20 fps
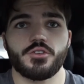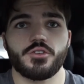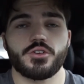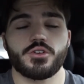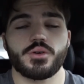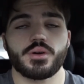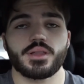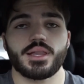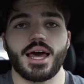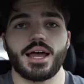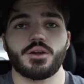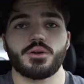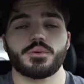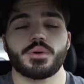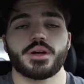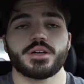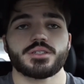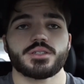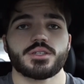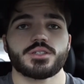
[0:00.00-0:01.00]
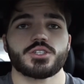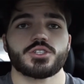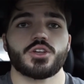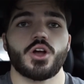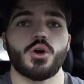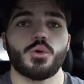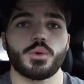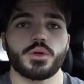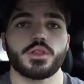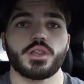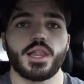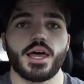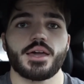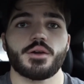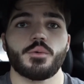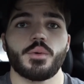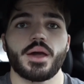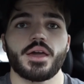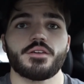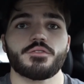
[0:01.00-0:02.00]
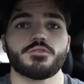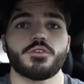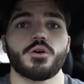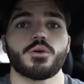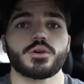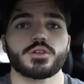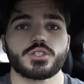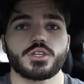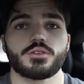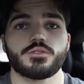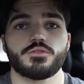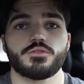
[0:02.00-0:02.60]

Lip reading: you're doing lateral raises. Start with lightweight, focus on